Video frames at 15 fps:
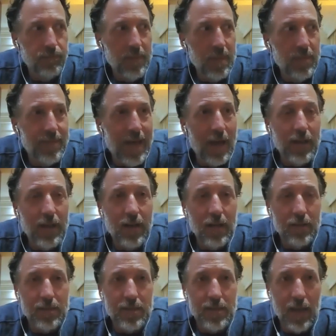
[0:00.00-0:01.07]
that in
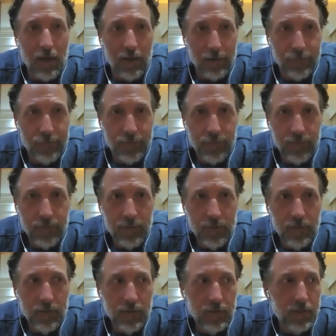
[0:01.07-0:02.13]
itself
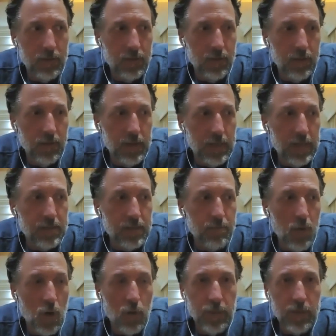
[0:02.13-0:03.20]
is a
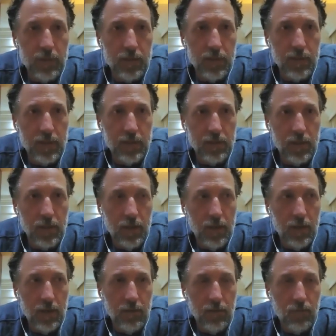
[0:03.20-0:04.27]
moment that
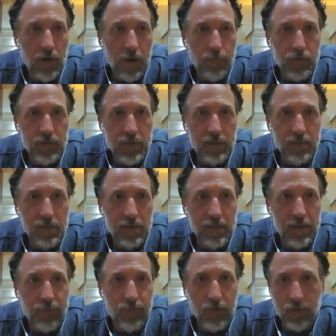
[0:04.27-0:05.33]
represents a
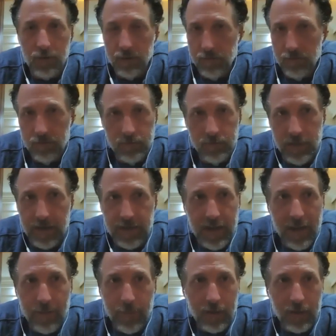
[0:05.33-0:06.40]
different dynamic,